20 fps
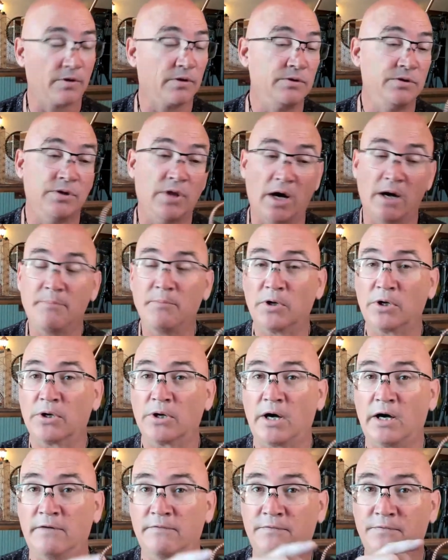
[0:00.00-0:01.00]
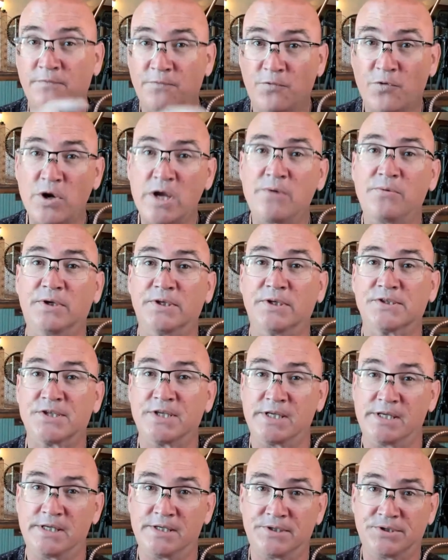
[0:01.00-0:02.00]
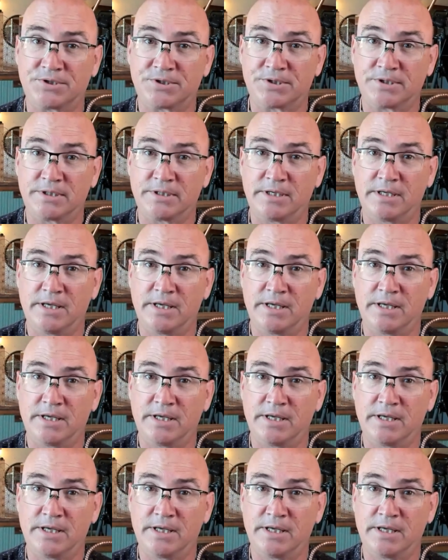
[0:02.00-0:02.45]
number of frequencies